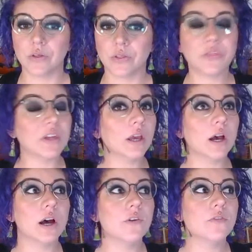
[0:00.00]
Think
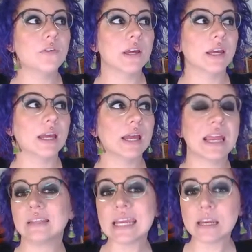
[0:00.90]
of
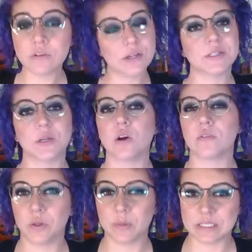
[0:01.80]
a lake freezing over
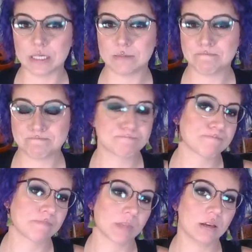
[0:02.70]
in the winter.
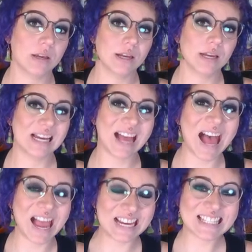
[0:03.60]

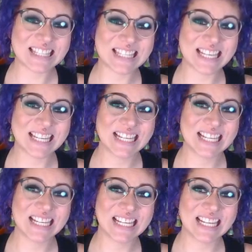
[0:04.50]
Ice
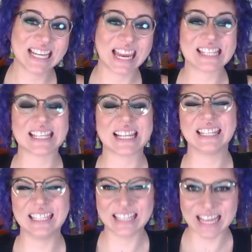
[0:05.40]
is
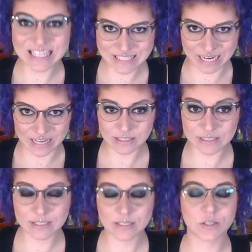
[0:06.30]
less
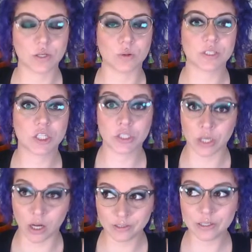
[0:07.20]
dense, so
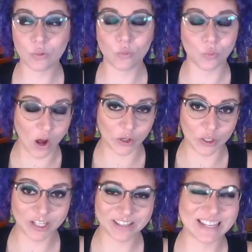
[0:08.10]
solid
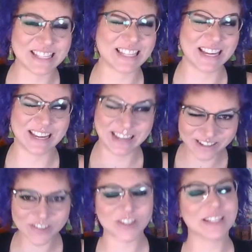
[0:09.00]
water is
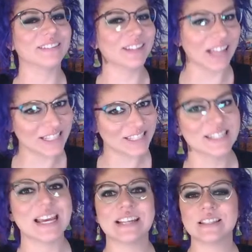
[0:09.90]
actually less
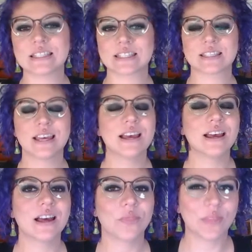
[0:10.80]
dense
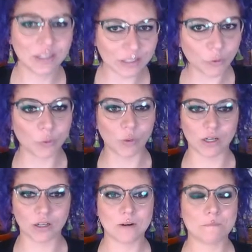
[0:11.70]
than liquid
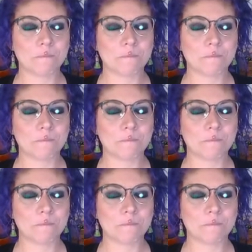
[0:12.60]
water.